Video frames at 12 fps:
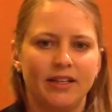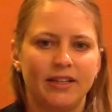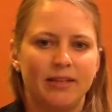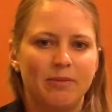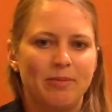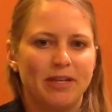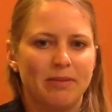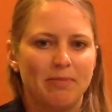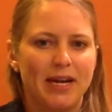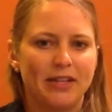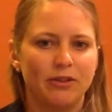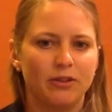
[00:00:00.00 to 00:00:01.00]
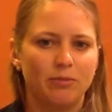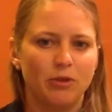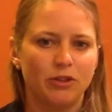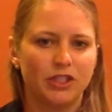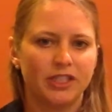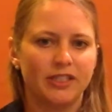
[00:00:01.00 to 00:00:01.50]
Then maybe combine those
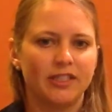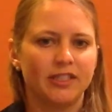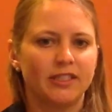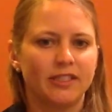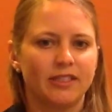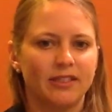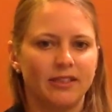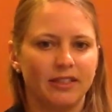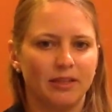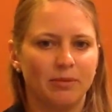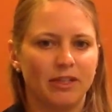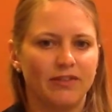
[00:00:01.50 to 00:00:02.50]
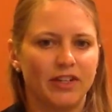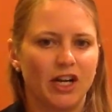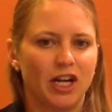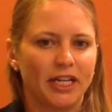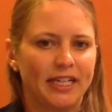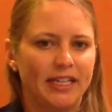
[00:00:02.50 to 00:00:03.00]
motions, a little bit of an
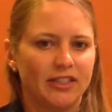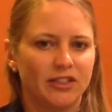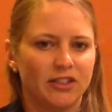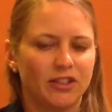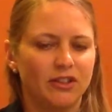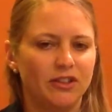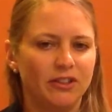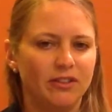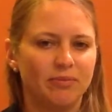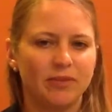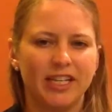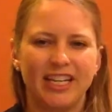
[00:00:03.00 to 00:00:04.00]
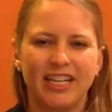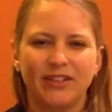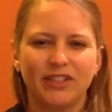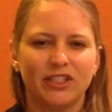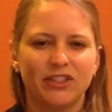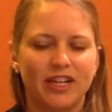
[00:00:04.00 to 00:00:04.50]
arcing circle,
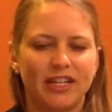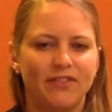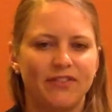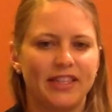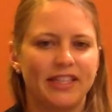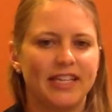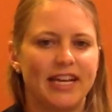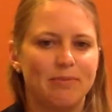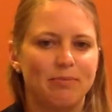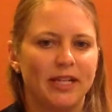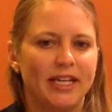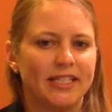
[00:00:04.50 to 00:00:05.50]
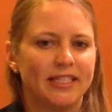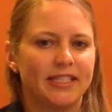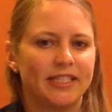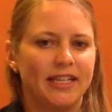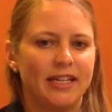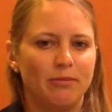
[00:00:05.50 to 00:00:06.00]
just trying to find a tight place
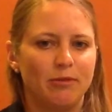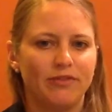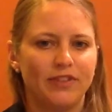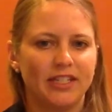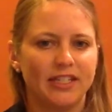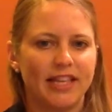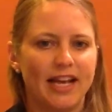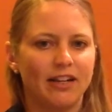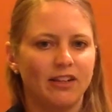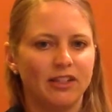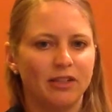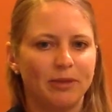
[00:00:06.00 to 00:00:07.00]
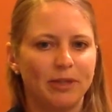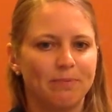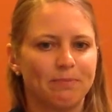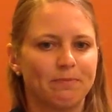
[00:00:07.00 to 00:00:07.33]
and move into that a little bit.